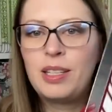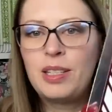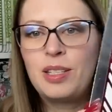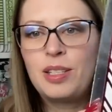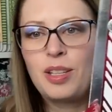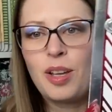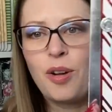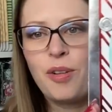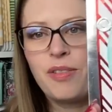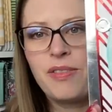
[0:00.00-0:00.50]

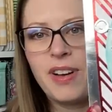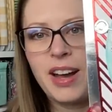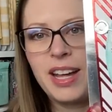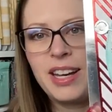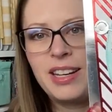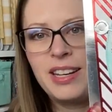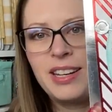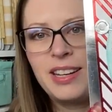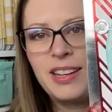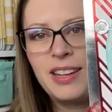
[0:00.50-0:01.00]
so
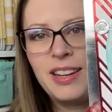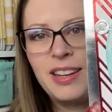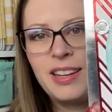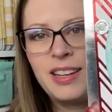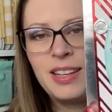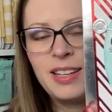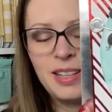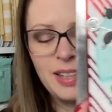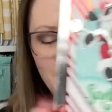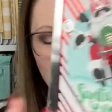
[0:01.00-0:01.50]
fun.
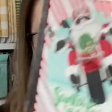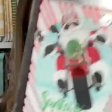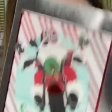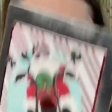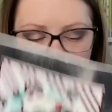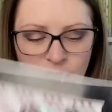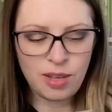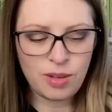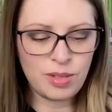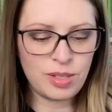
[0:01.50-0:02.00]

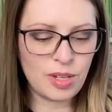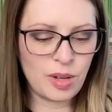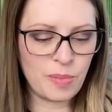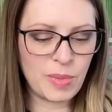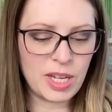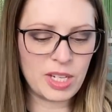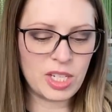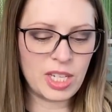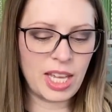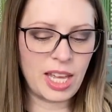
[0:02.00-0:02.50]
Thank you so
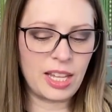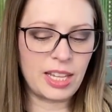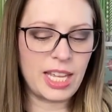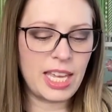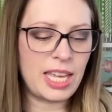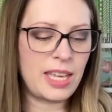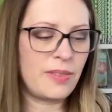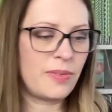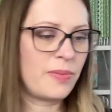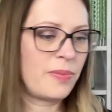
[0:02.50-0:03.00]
much,
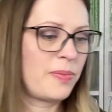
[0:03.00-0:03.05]
Kelly.